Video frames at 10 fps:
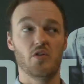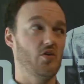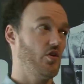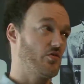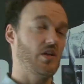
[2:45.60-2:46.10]
you
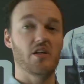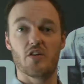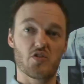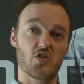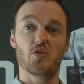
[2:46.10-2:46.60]
can't really
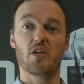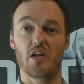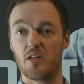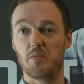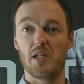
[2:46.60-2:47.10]
just shoot
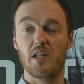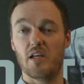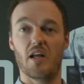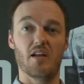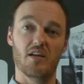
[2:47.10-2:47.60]
another
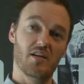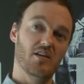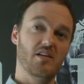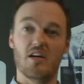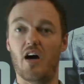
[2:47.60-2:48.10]
building and
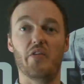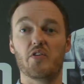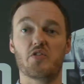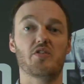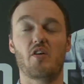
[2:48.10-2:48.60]
other
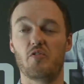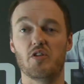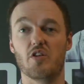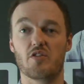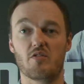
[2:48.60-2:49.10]
stuff will
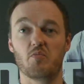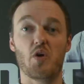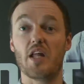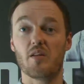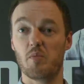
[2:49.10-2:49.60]
just
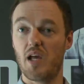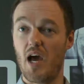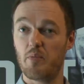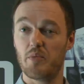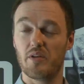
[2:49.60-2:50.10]
randomly
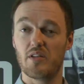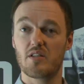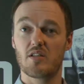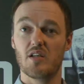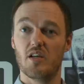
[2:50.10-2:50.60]
happen.
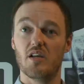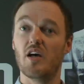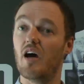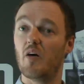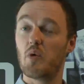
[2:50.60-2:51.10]

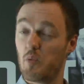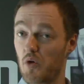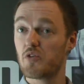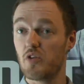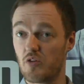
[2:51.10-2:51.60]
We
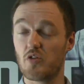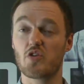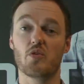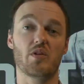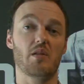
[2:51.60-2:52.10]
want you to
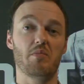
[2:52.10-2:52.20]
shoot that